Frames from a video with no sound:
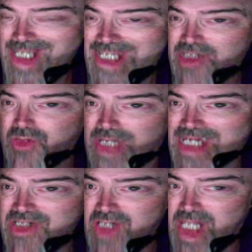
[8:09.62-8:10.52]

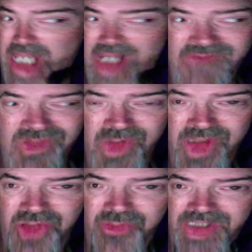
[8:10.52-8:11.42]
interaction I have is with the
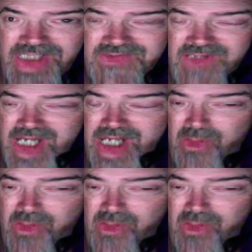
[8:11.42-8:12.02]
U P S guy